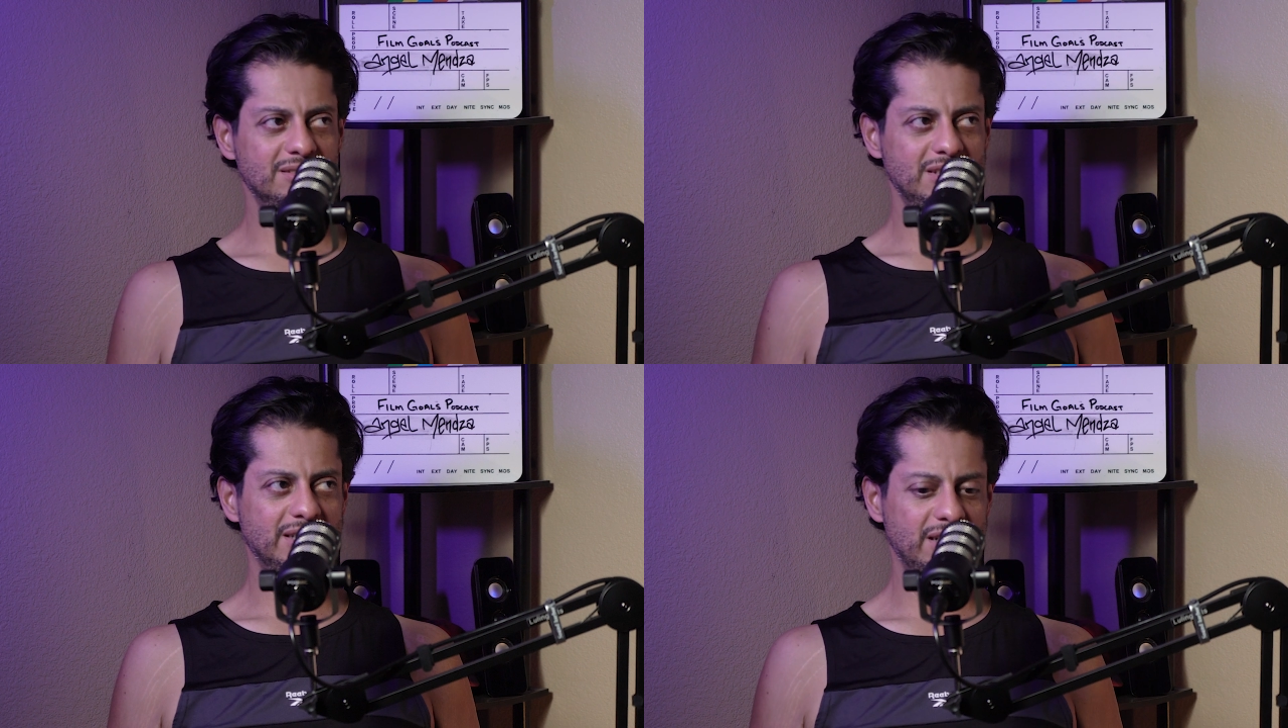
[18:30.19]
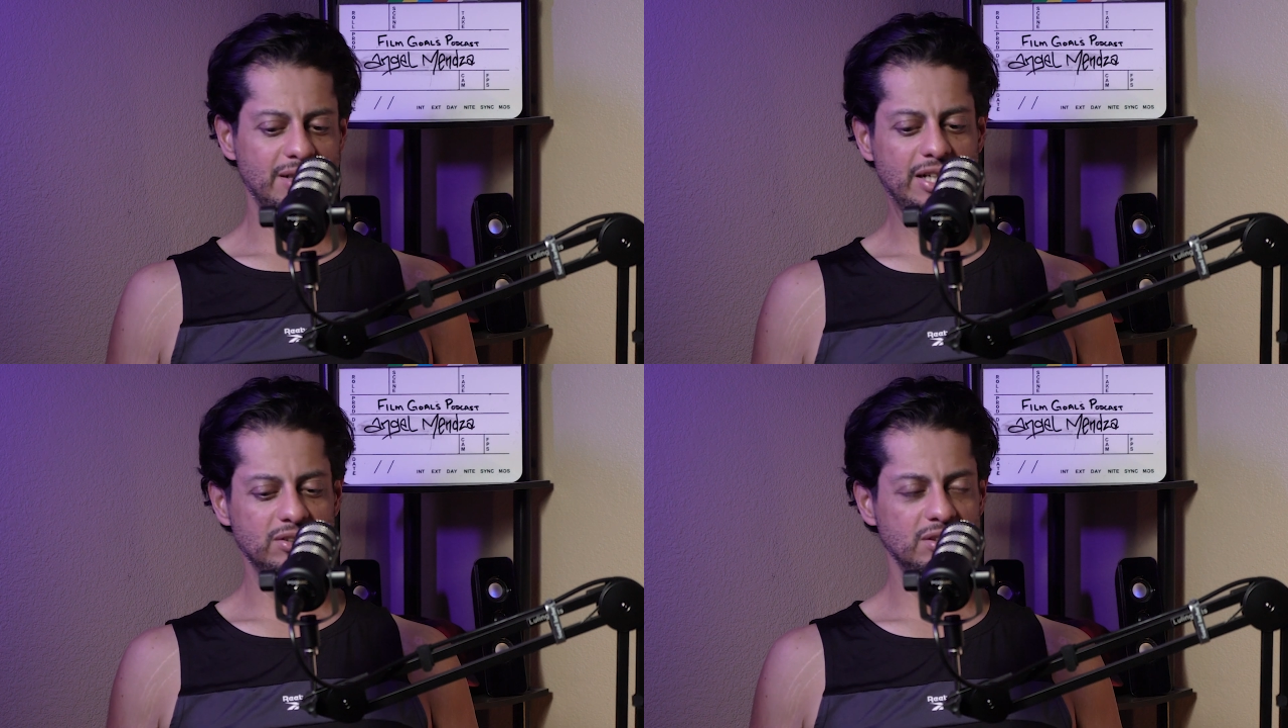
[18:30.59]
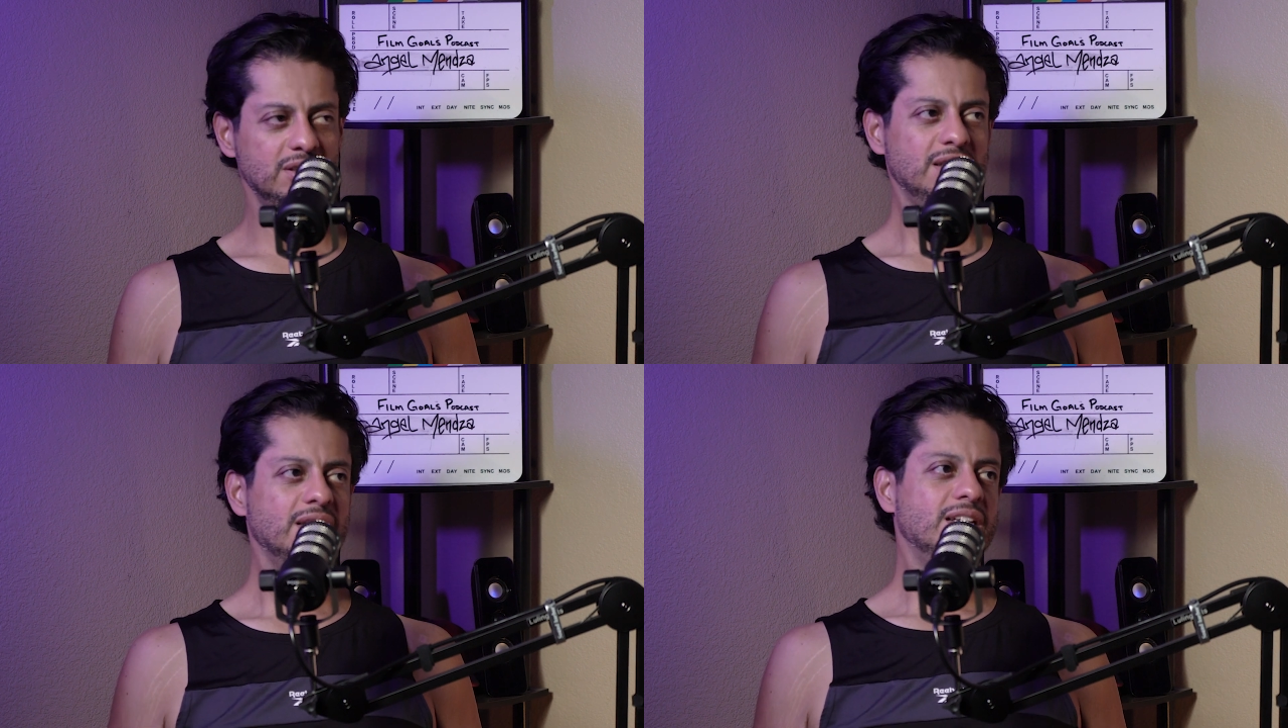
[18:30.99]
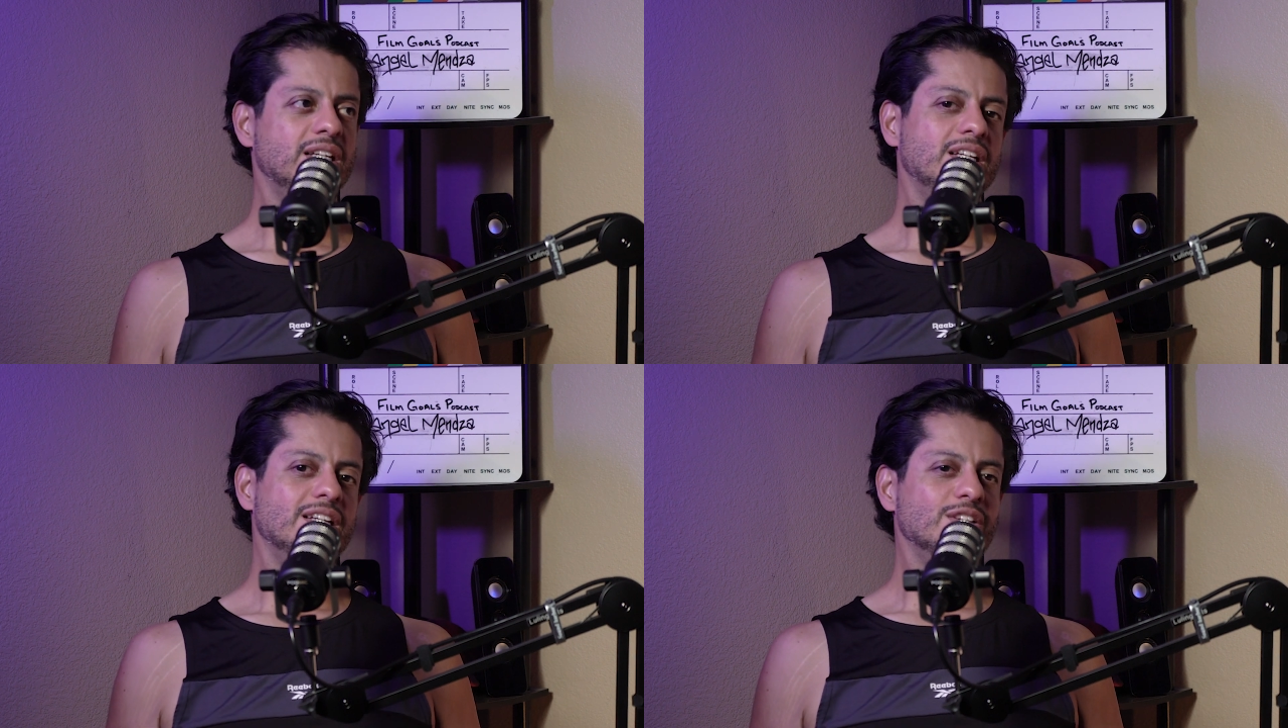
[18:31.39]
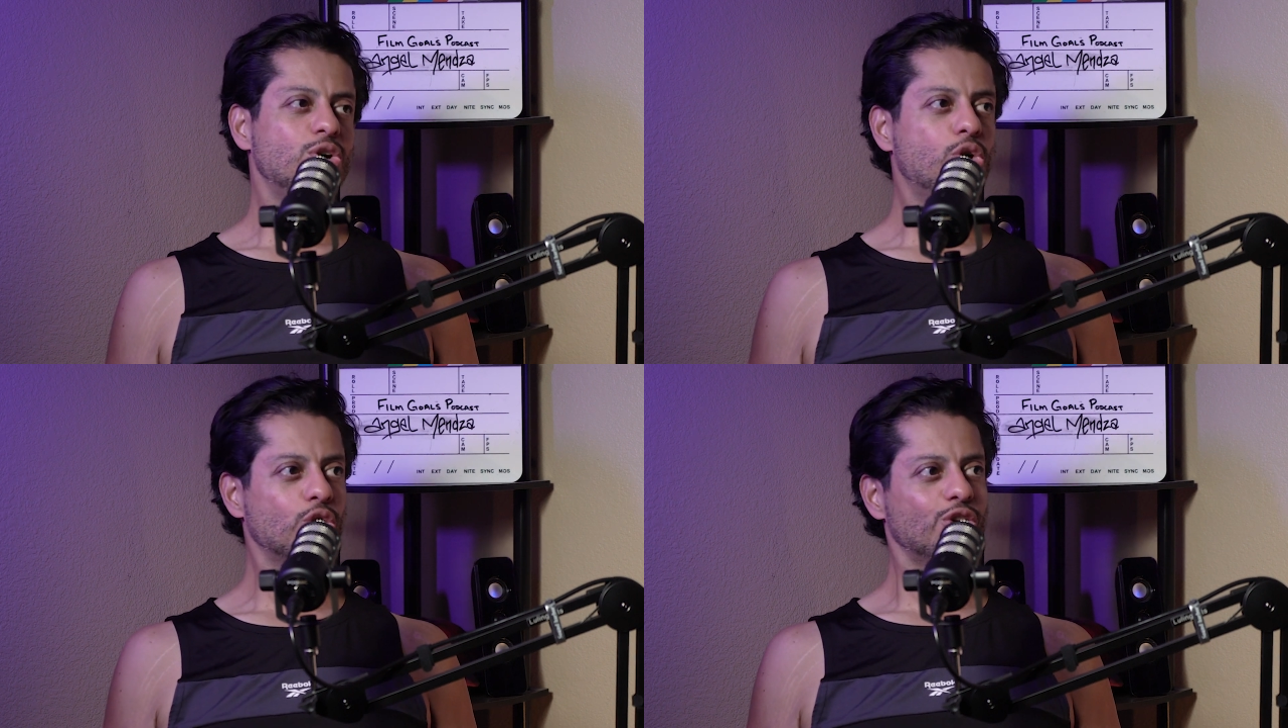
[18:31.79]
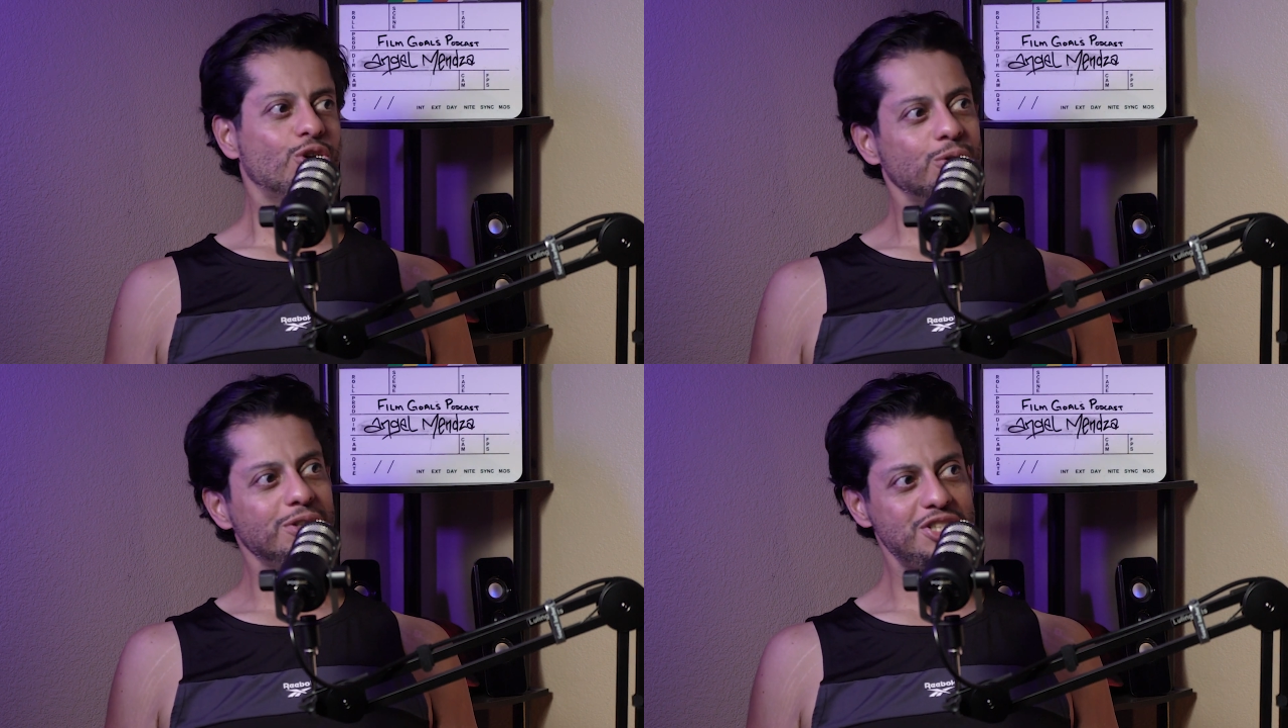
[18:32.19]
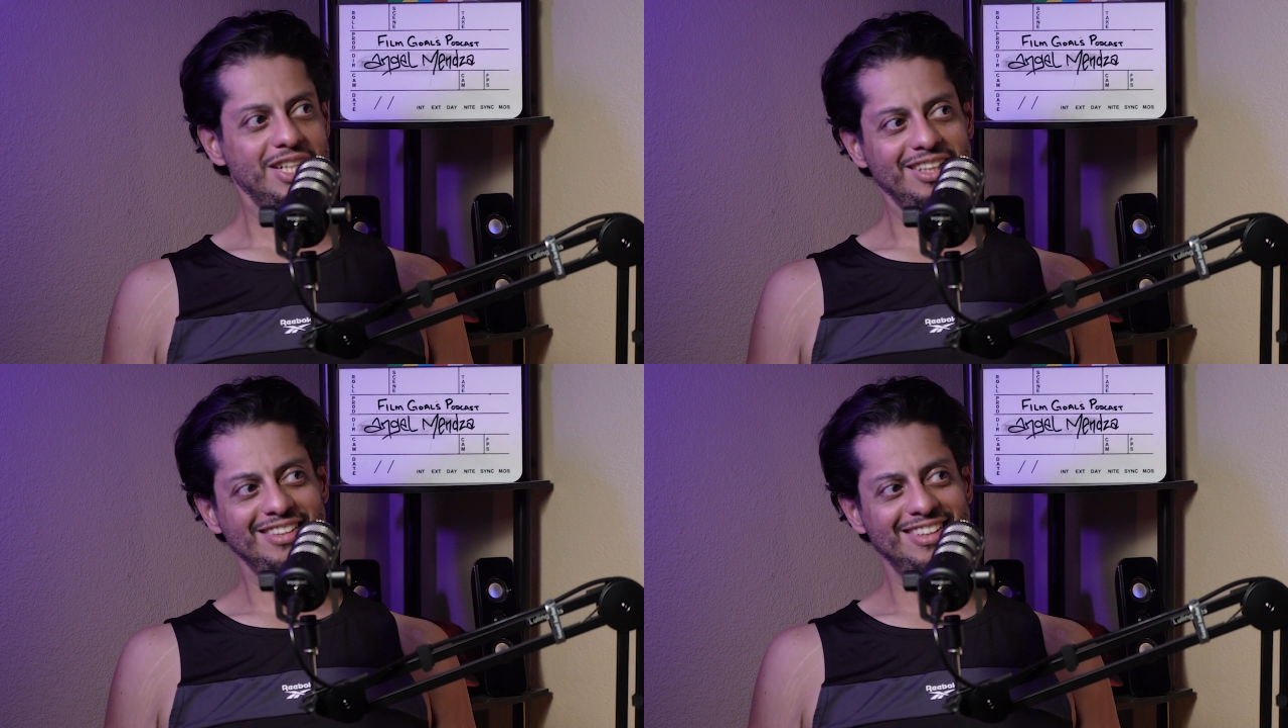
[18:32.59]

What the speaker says: to see kind of how the horror originated.